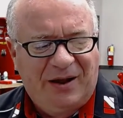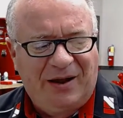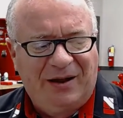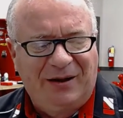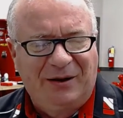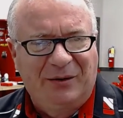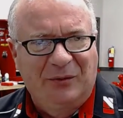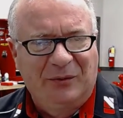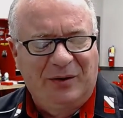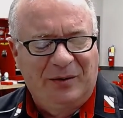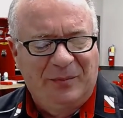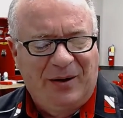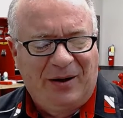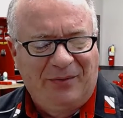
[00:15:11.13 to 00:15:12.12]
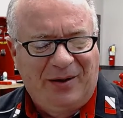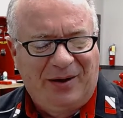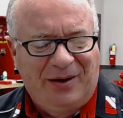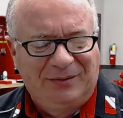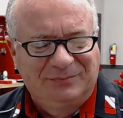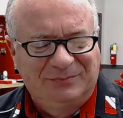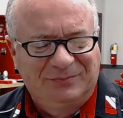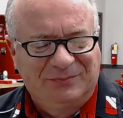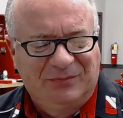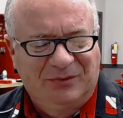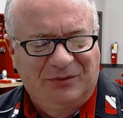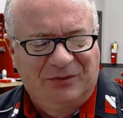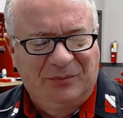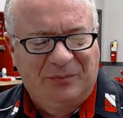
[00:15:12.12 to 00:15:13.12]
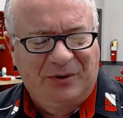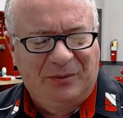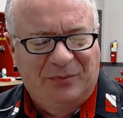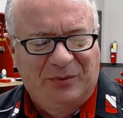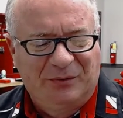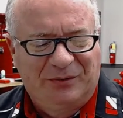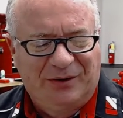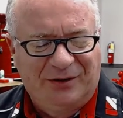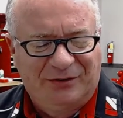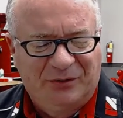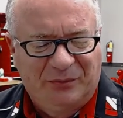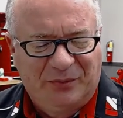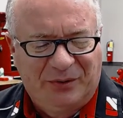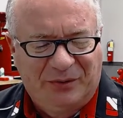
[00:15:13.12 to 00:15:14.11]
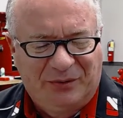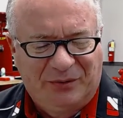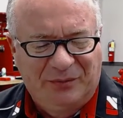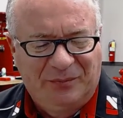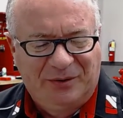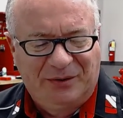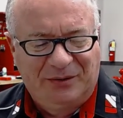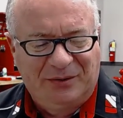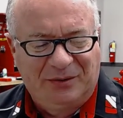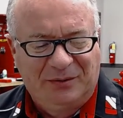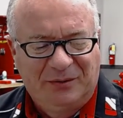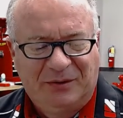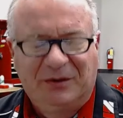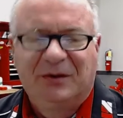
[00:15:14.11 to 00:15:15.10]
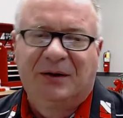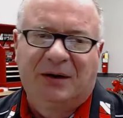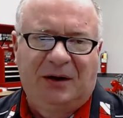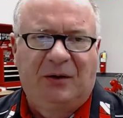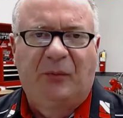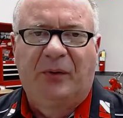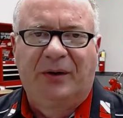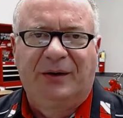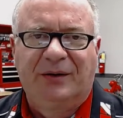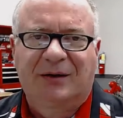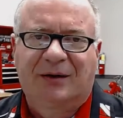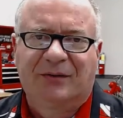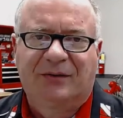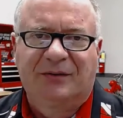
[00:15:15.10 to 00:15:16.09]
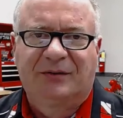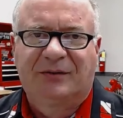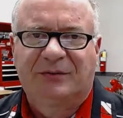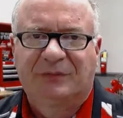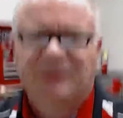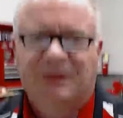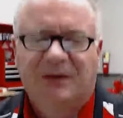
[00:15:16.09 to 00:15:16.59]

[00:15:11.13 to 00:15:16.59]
angry about that. It was a big protest that went on, but yeah. A one because it's